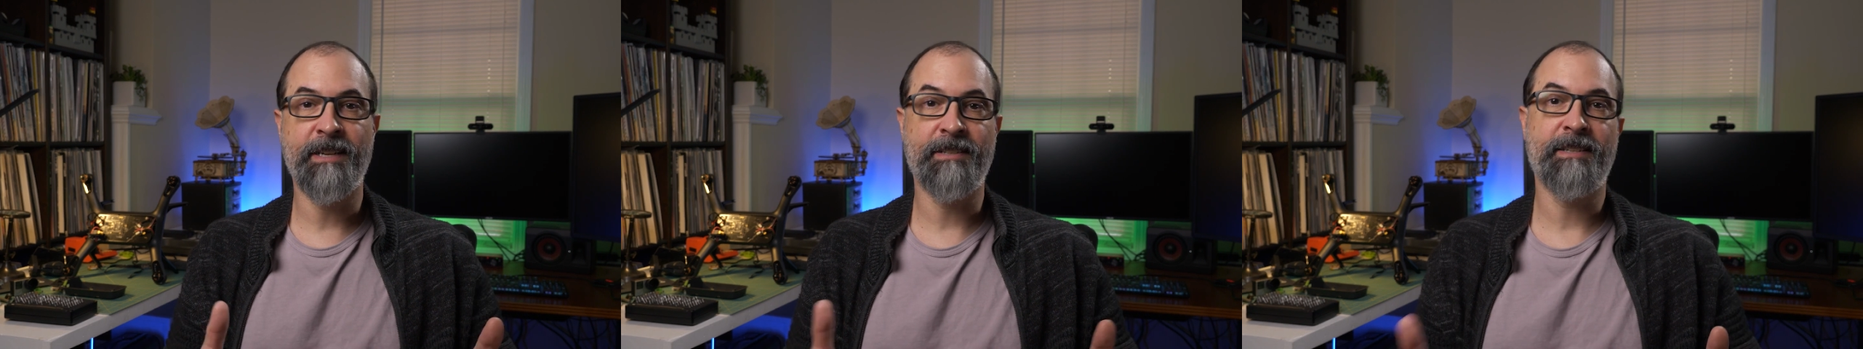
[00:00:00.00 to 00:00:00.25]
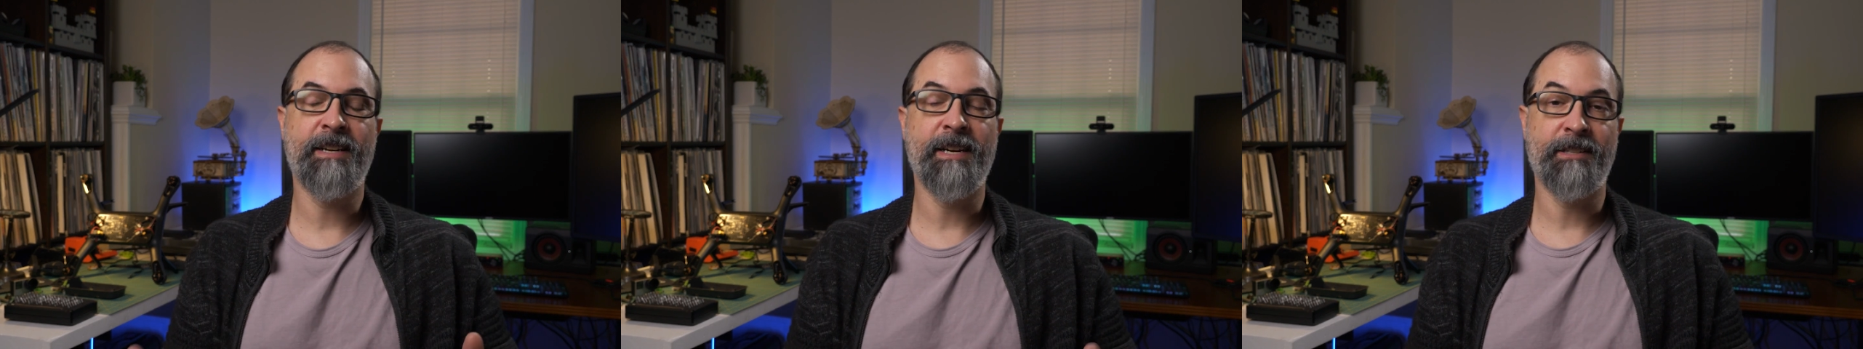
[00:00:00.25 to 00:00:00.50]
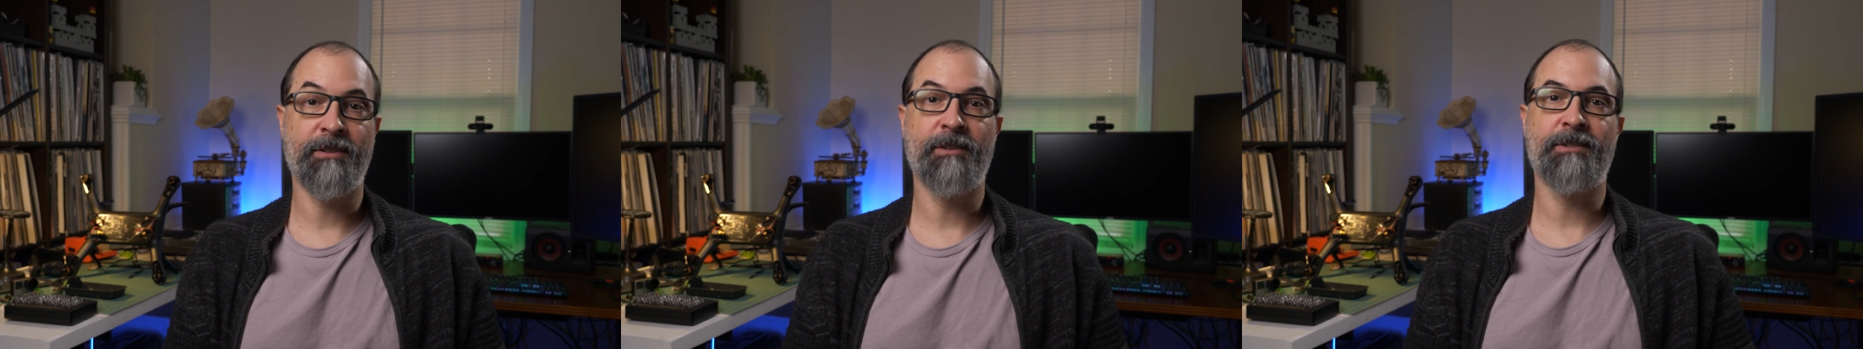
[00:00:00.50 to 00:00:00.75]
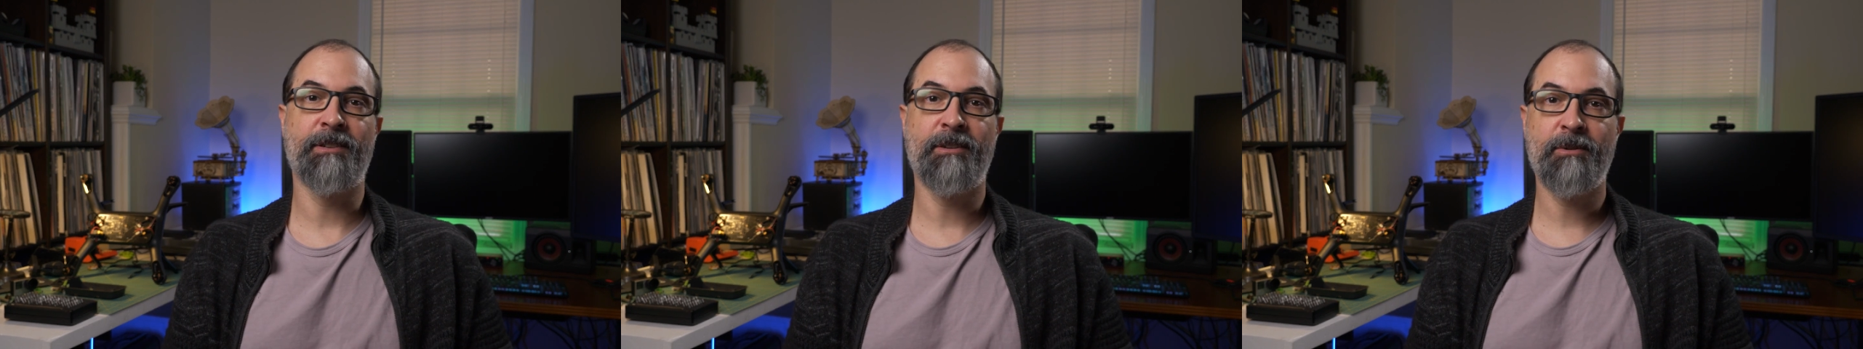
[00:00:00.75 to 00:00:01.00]
to side, so
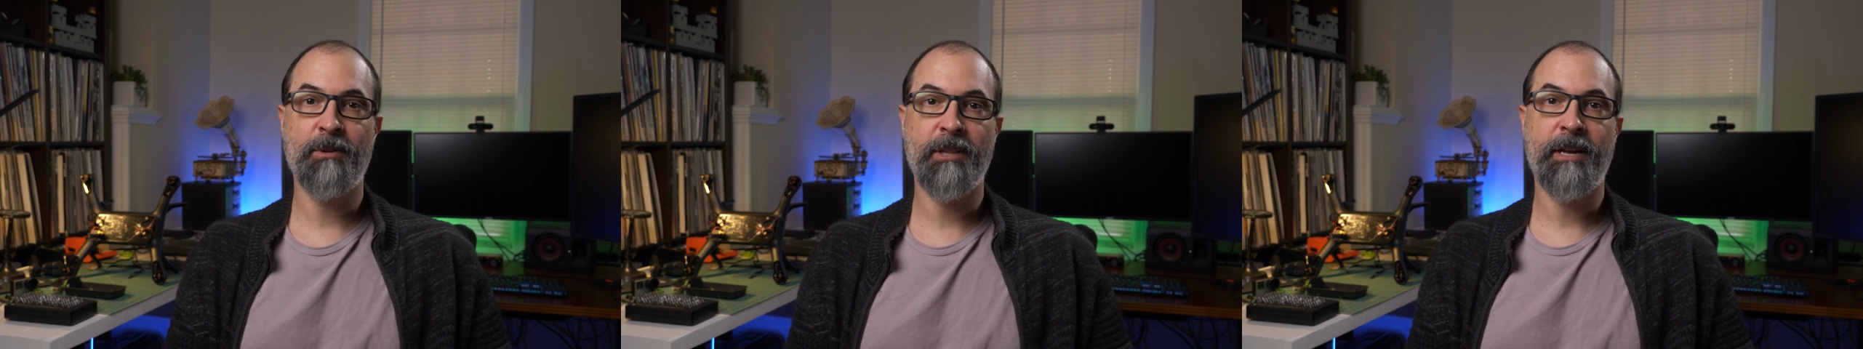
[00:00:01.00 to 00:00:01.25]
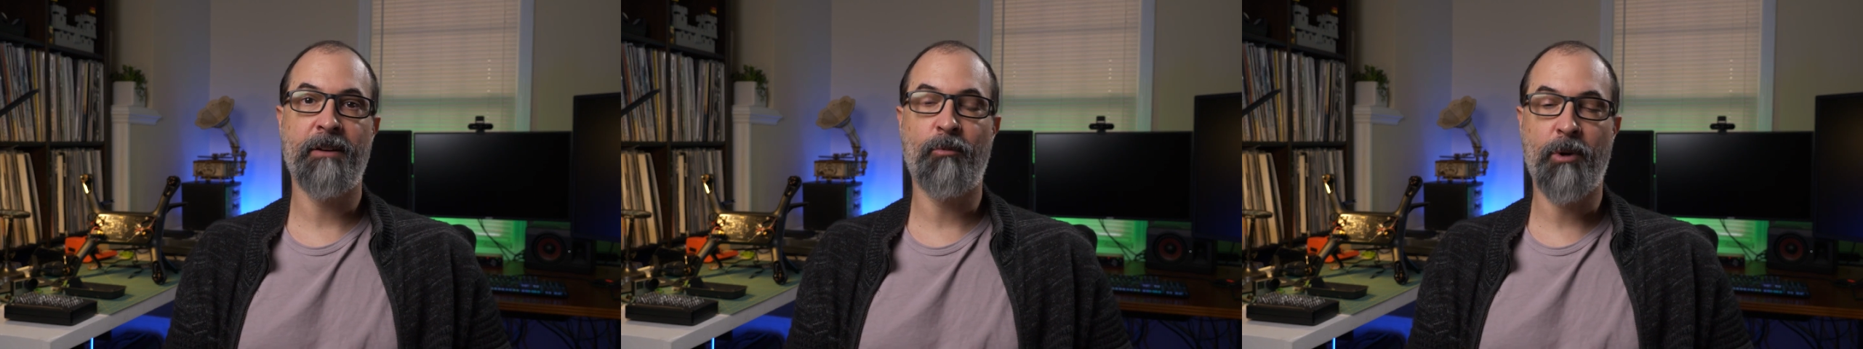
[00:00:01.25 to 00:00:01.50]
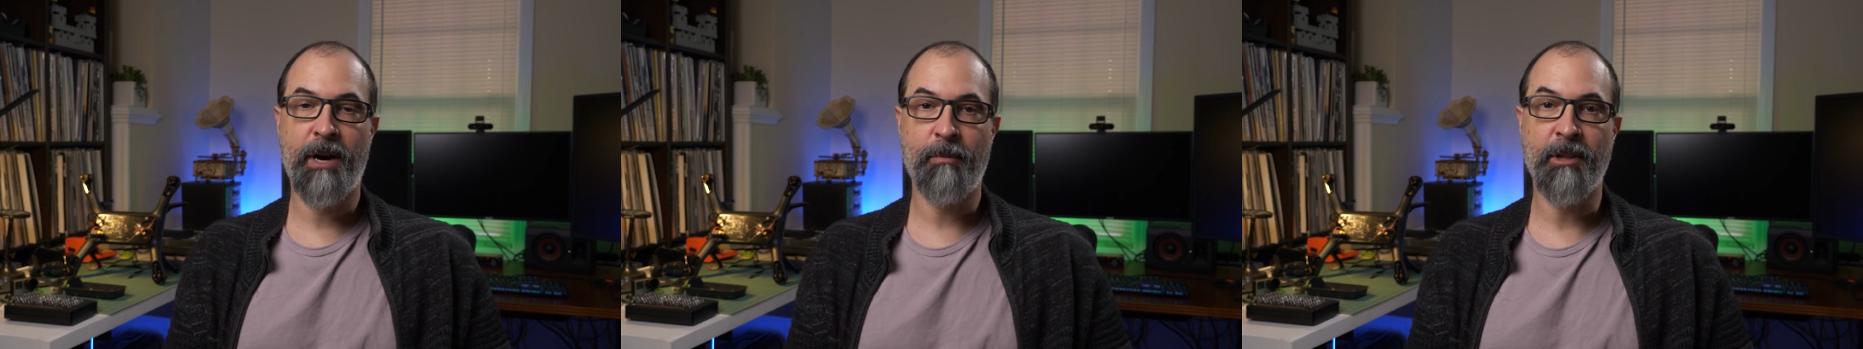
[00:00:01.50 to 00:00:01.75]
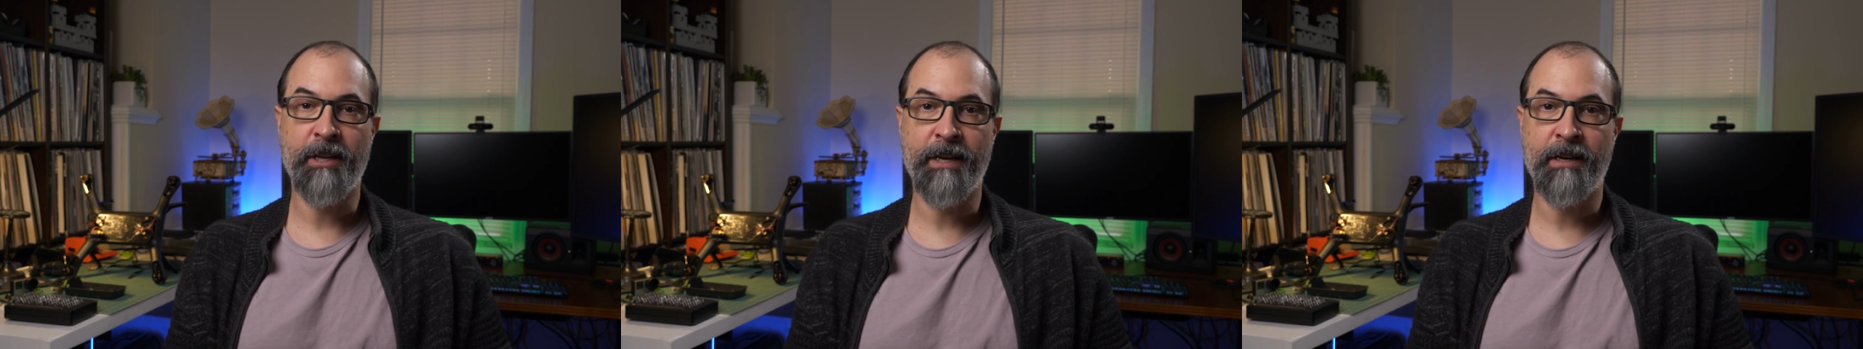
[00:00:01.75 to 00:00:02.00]
there's a whole lot of
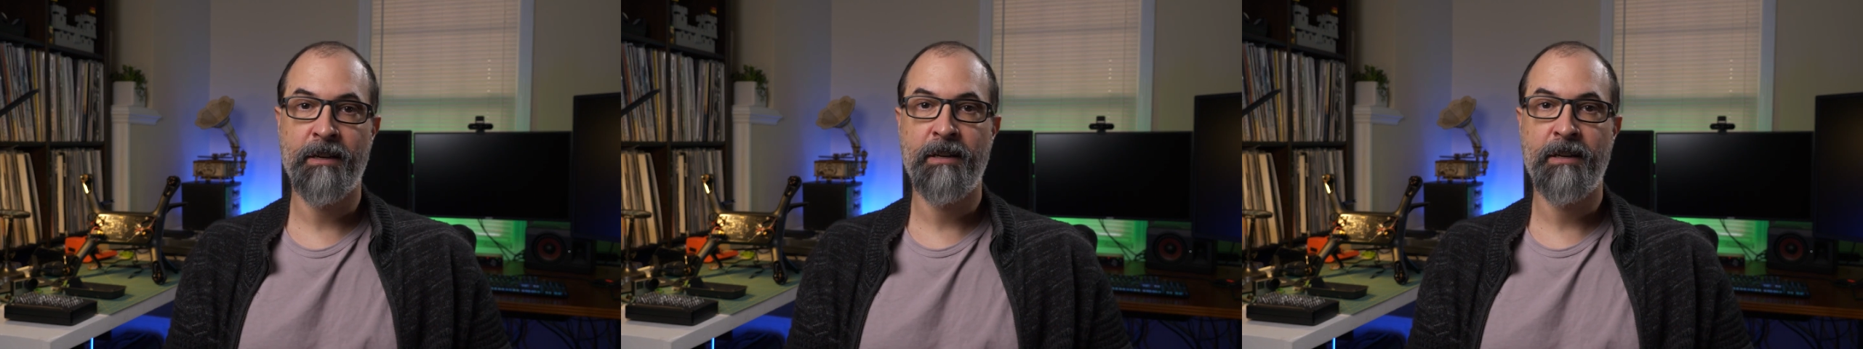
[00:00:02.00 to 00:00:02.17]
wobbling.